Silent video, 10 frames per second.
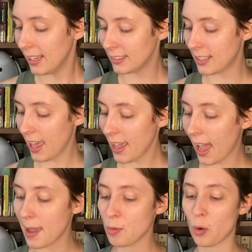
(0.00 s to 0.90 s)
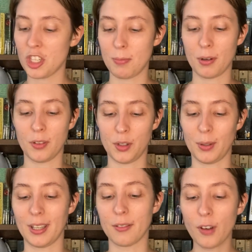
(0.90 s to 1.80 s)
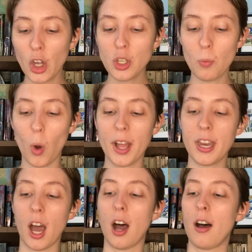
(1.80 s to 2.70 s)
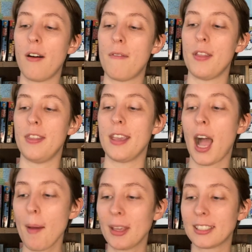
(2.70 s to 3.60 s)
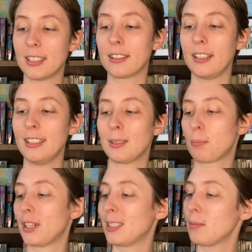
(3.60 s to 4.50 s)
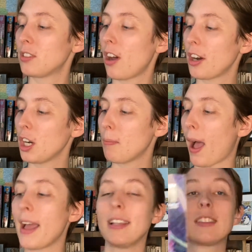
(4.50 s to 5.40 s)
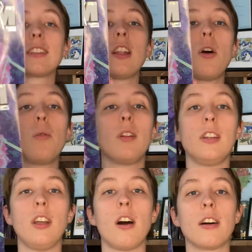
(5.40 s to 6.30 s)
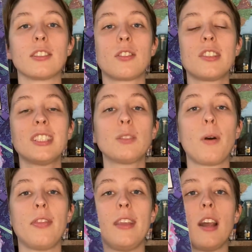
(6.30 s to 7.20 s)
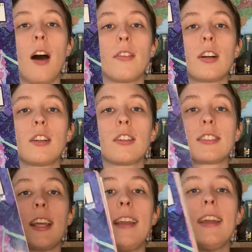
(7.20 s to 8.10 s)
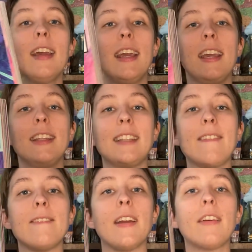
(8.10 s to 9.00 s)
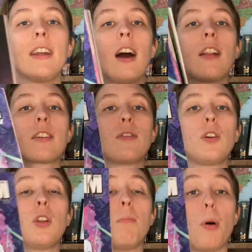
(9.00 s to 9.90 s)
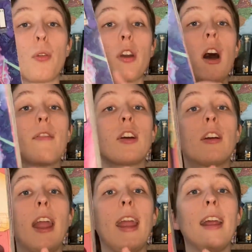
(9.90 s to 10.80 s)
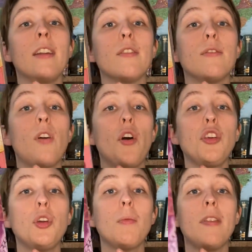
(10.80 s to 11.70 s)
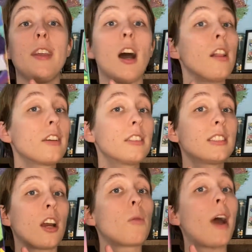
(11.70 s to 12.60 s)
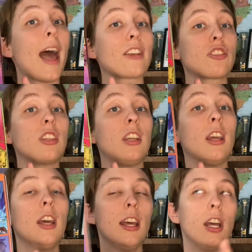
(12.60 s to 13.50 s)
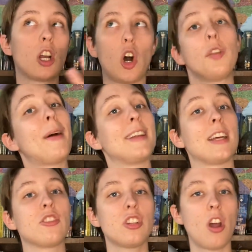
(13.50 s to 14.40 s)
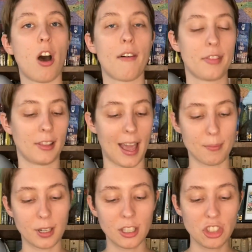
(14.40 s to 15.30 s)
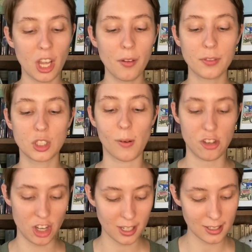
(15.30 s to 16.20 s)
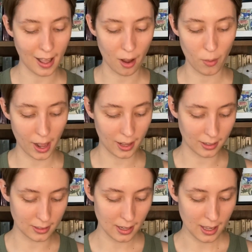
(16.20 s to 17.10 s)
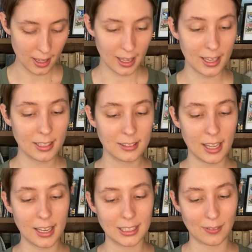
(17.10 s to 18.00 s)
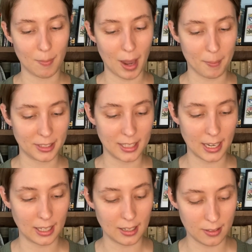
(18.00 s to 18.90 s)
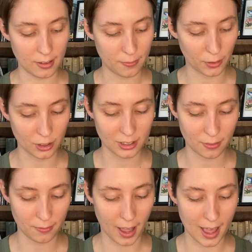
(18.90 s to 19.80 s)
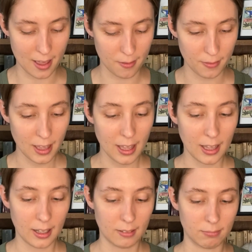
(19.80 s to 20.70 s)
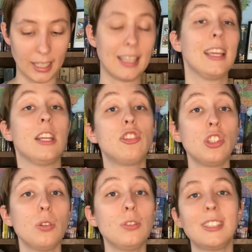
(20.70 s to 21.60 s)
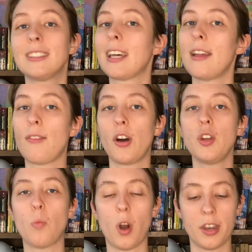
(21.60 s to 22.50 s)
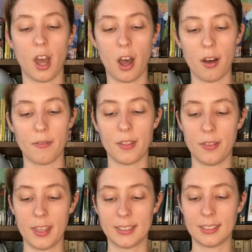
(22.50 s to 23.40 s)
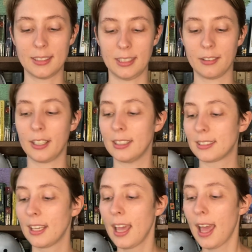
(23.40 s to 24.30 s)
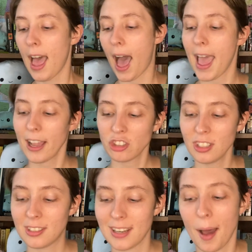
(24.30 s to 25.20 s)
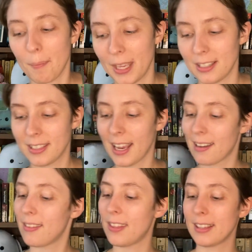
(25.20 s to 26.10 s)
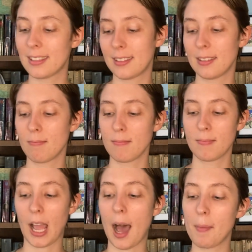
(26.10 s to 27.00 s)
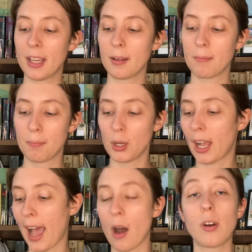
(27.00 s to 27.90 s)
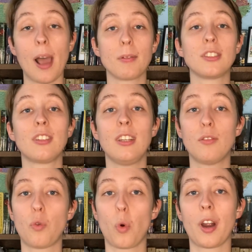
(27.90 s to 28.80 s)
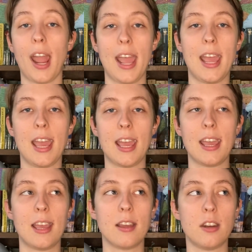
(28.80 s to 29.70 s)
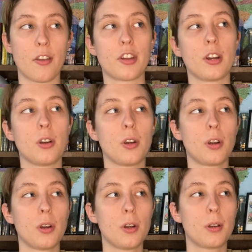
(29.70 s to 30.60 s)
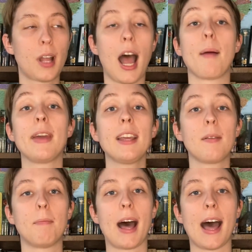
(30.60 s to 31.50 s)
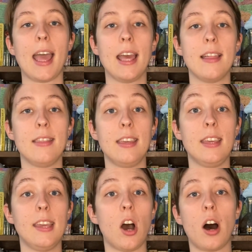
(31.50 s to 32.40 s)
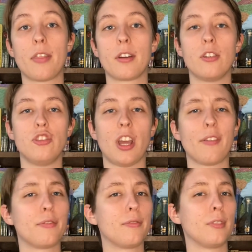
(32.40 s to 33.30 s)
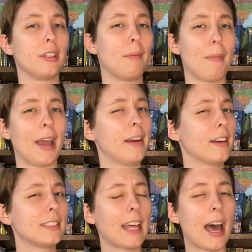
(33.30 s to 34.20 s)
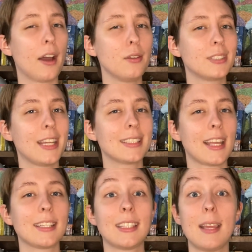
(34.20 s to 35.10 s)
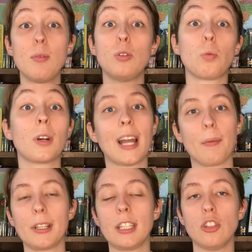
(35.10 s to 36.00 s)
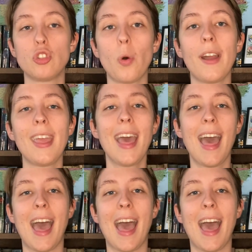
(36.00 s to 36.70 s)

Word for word: Today I am going to be reviewing volume one of the comic series Prism Stalker by Sloane Leong. So this is what the cover looks like. It is a very colorful both cover and volume. The colors are what actually called my attention off the library shelf. So I checked it out and it contains, if I'm not mistaken, the first five like issues inside volume one of this series. I actually did not mean to get this comic book out. I was looking for a, another comic by the author Jeff Lemire, is that how you say his last name? Whose work I really enjoy.